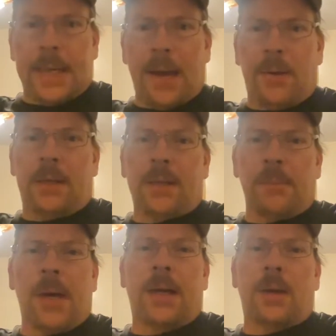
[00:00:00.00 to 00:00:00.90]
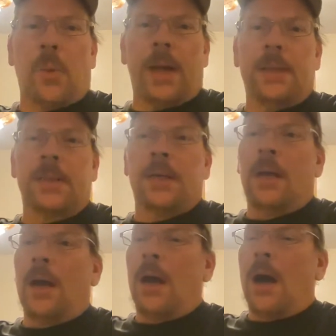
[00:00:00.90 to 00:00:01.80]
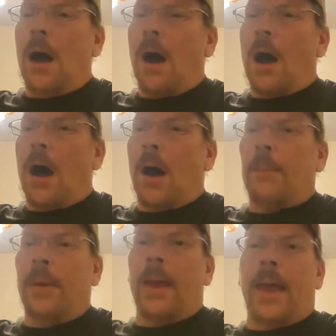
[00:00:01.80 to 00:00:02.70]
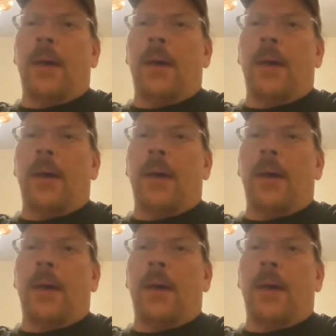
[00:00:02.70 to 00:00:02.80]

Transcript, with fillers: down into the bucket of ways. Um,